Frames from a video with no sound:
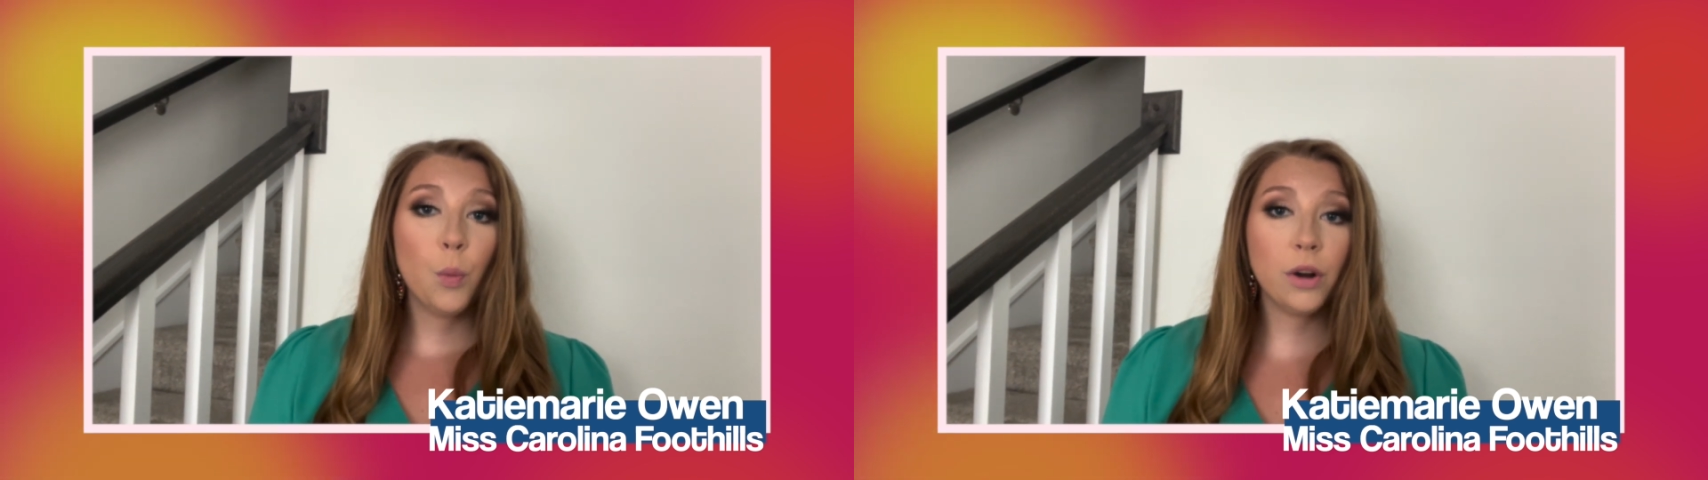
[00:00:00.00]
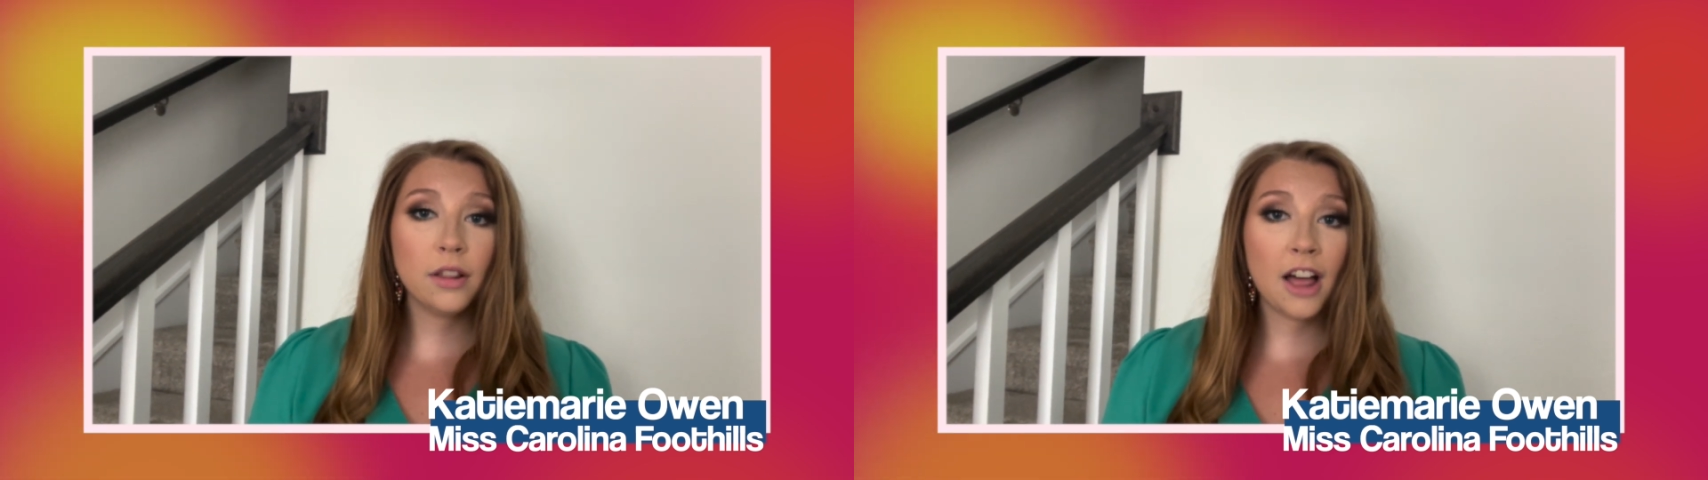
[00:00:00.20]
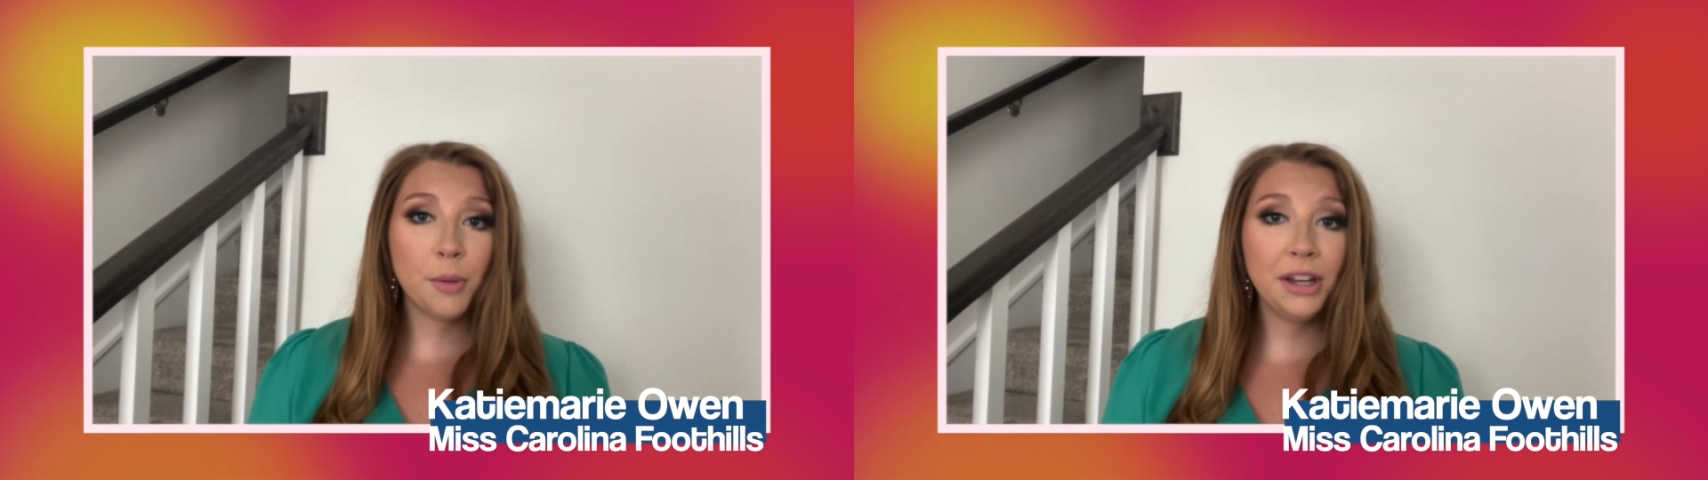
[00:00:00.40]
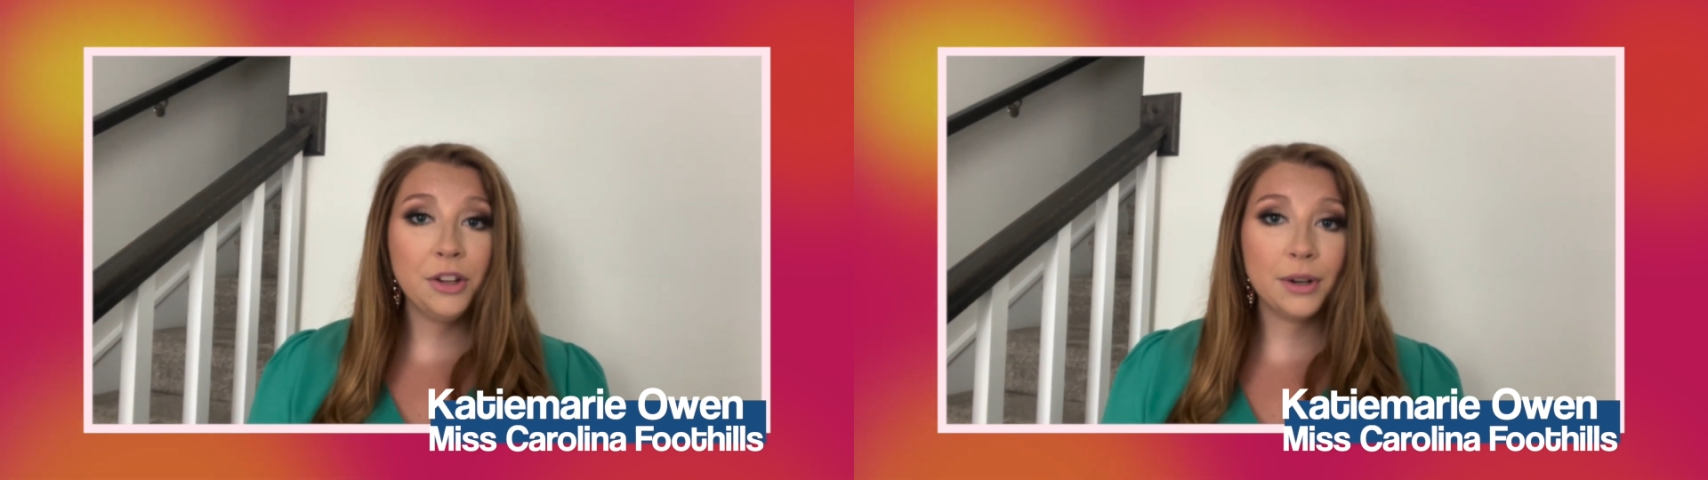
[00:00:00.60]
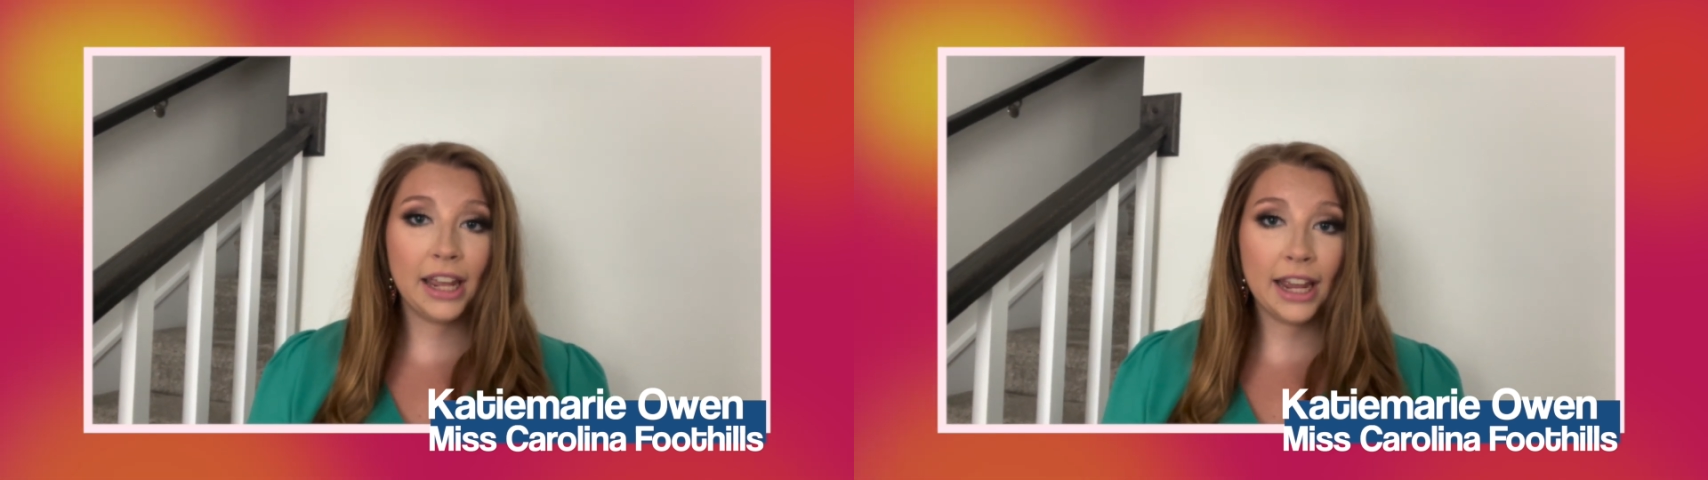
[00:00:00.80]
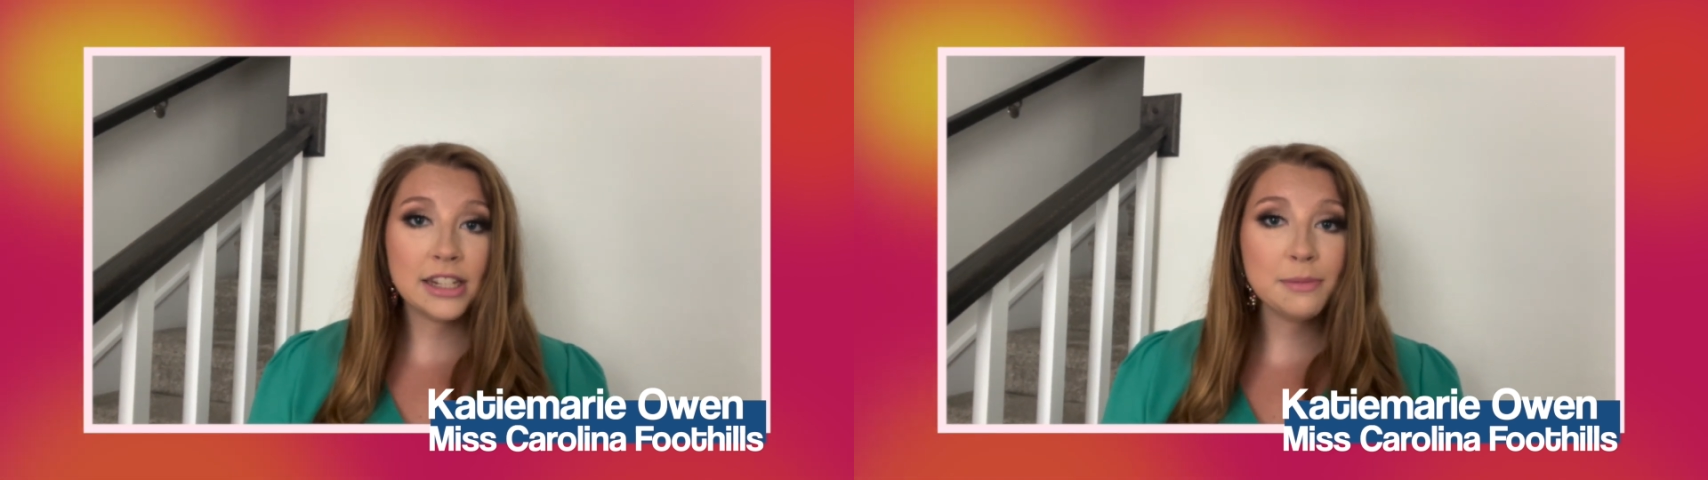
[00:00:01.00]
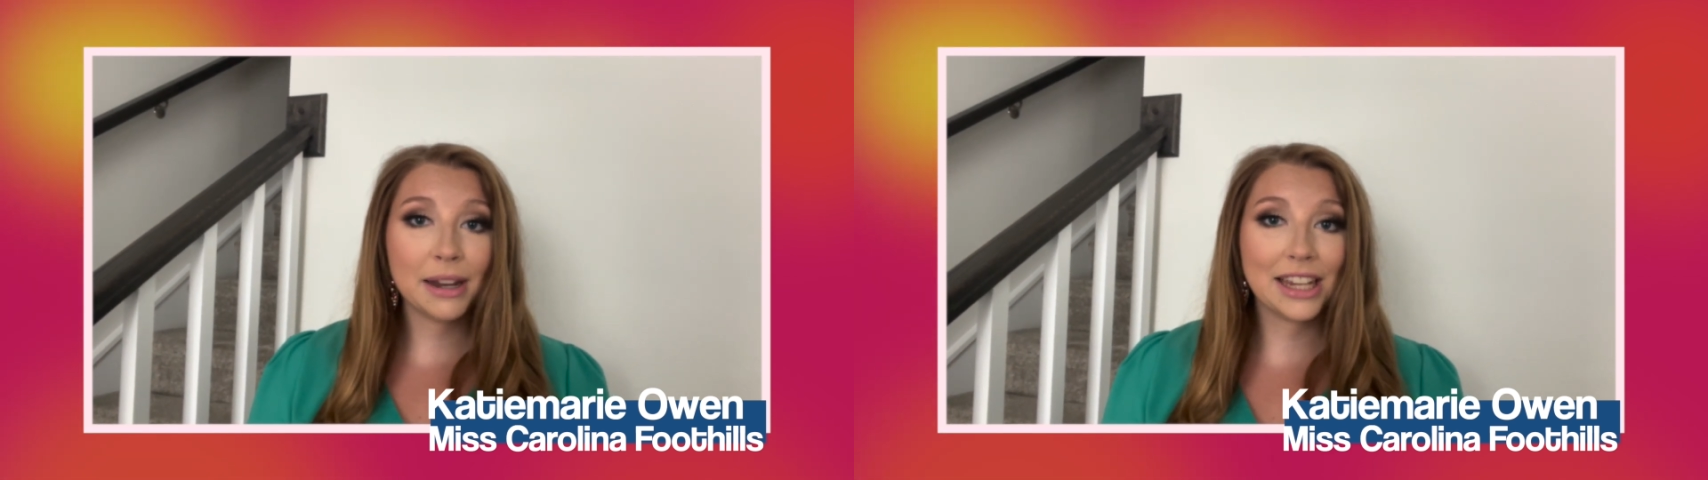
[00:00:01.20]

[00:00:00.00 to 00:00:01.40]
would allow me to enhance my